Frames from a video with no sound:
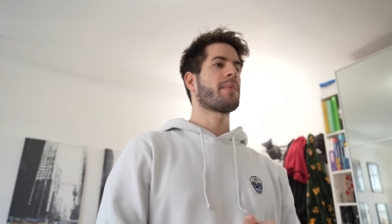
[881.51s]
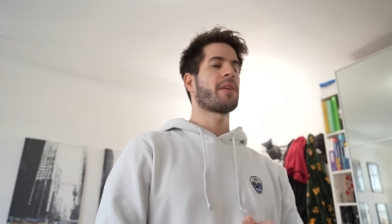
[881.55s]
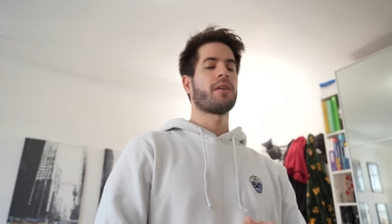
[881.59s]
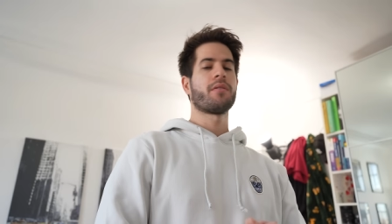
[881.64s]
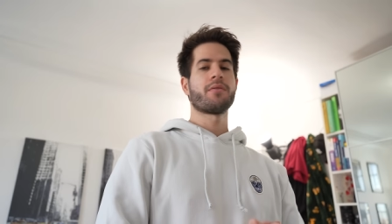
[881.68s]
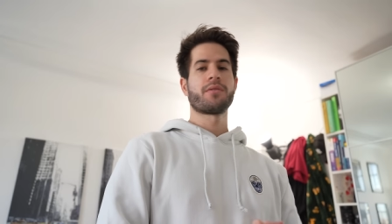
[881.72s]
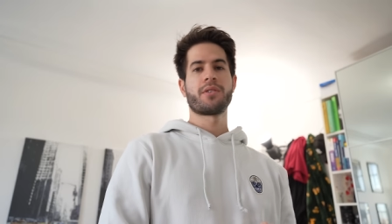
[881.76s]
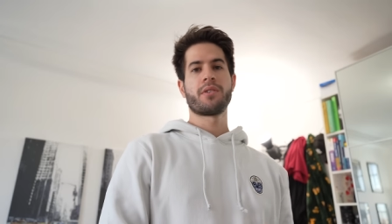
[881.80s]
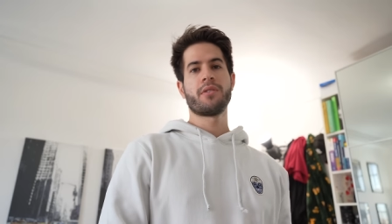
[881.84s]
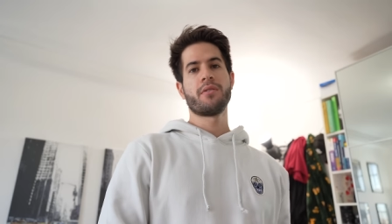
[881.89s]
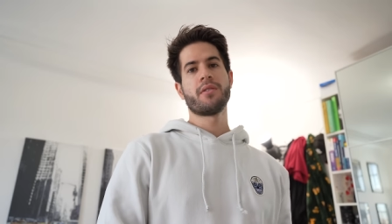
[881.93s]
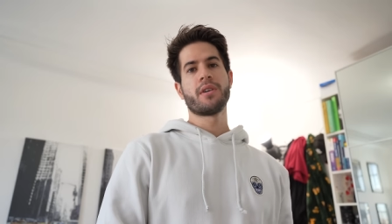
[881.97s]
I'll
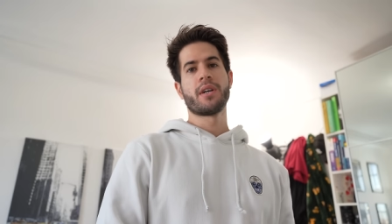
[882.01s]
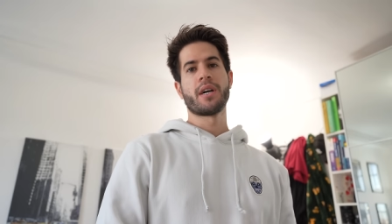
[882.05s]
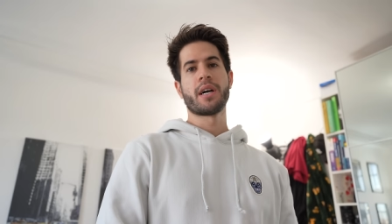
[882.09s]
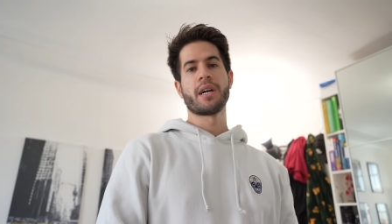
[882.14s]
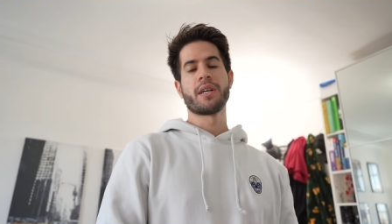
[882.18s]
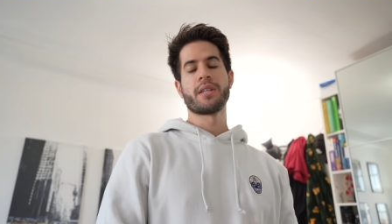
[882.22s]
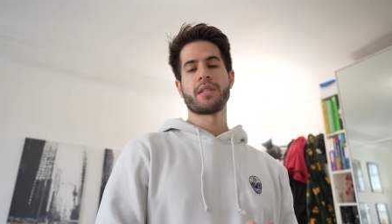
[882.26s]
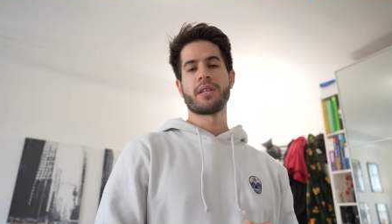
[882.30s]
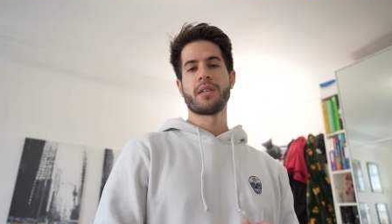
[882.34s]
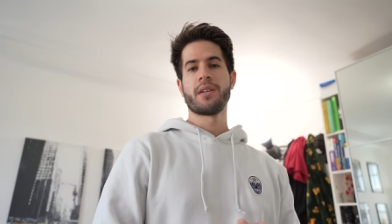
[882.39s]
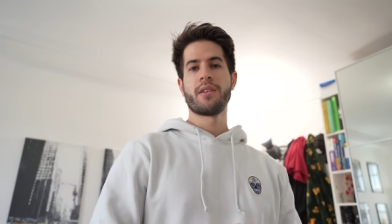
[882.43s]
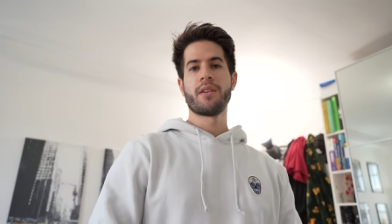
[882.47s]
see you
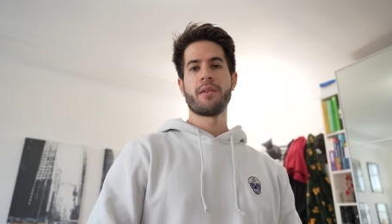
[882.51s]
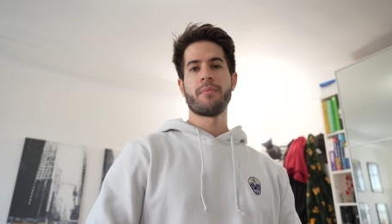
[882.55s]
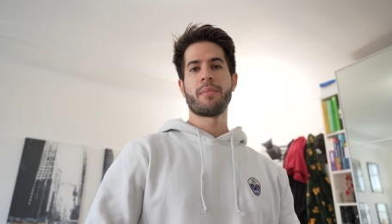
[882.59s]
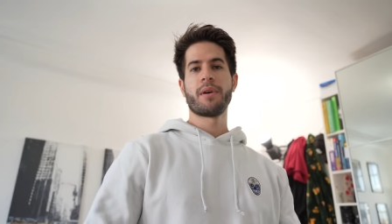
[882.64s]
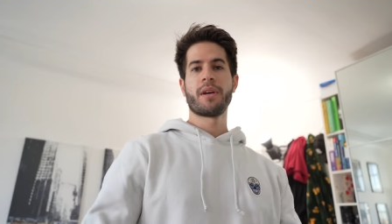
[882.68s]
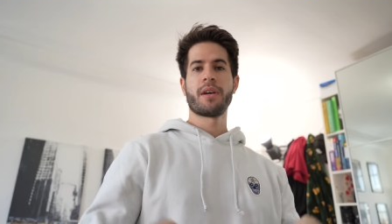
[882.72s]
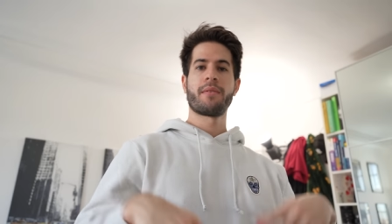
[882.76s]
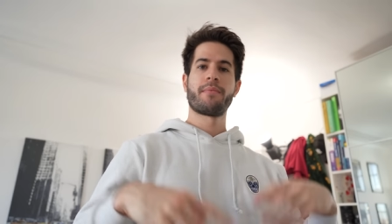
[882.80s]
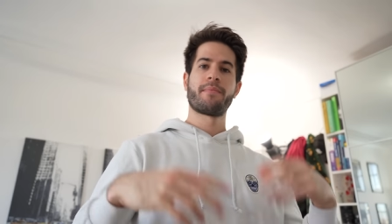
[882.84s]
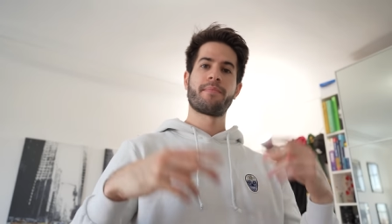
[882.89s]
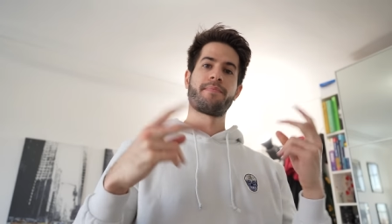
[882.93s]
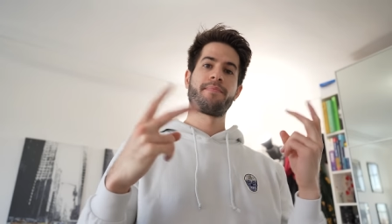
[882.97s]
guys in a
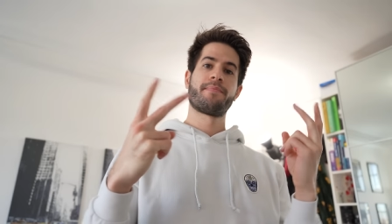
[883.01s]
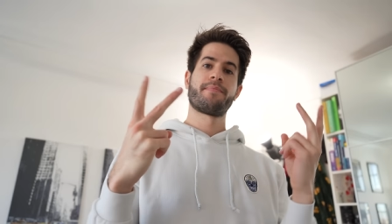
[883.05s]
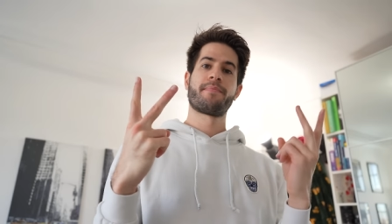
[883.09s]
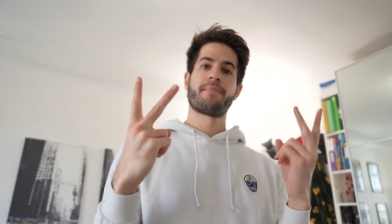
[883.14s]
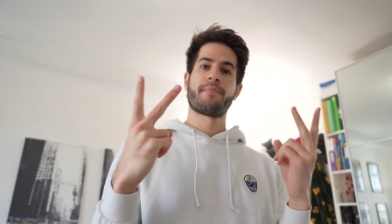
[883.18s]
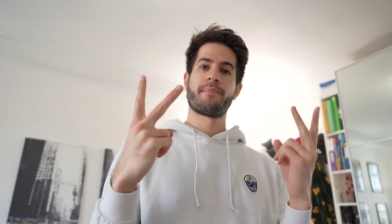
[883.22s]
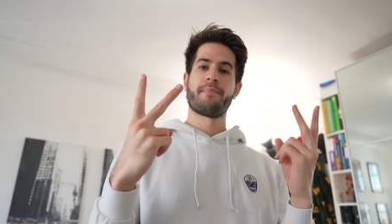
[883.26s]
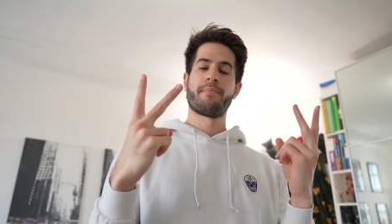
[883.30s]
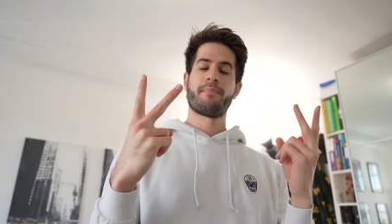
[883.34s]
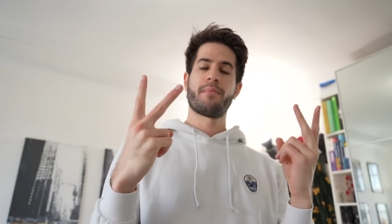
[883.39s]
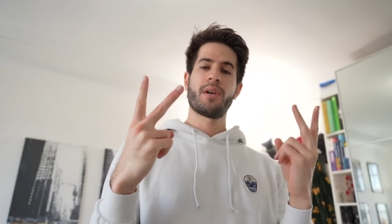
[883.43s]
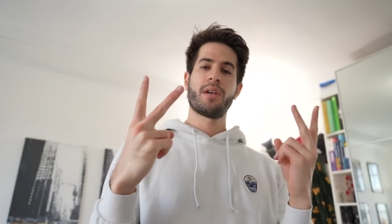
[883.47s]
bit.
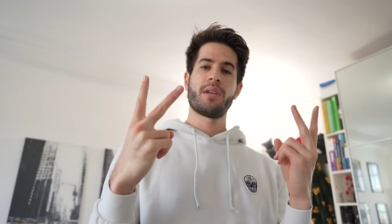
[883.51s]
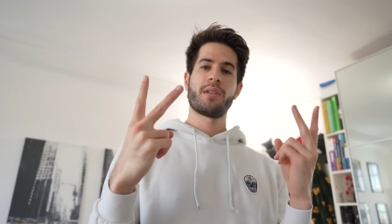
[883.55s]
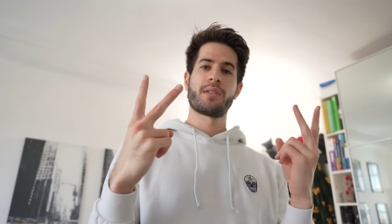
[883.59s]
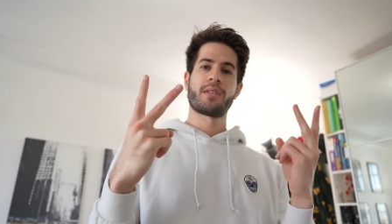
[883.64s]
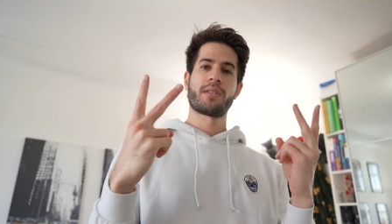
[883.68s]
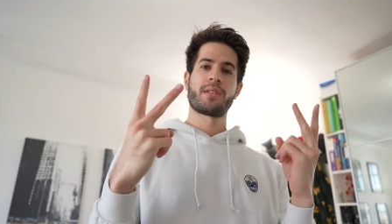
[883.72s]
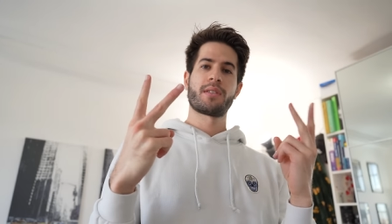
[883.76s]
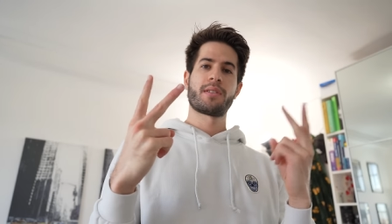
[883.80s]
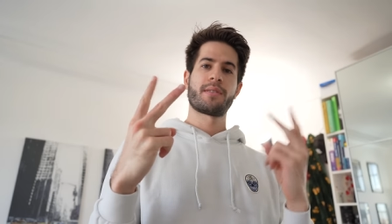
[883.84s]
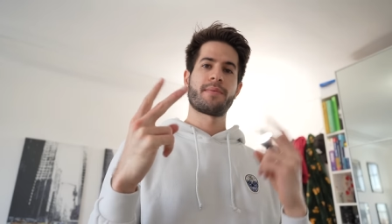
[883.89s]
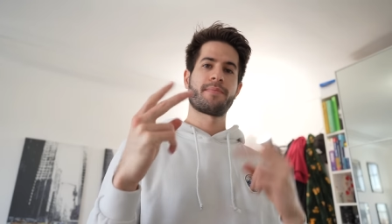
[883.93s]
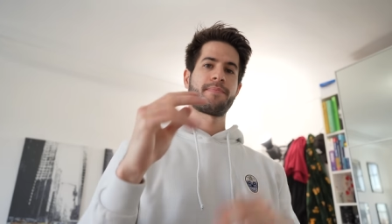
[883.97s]

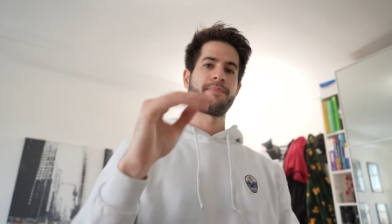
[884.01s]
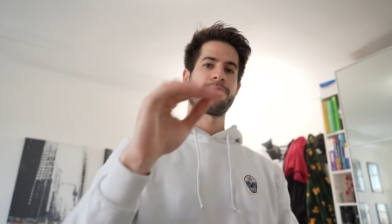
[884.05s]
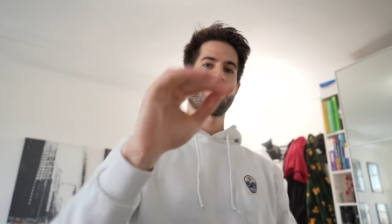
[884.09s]
Peace.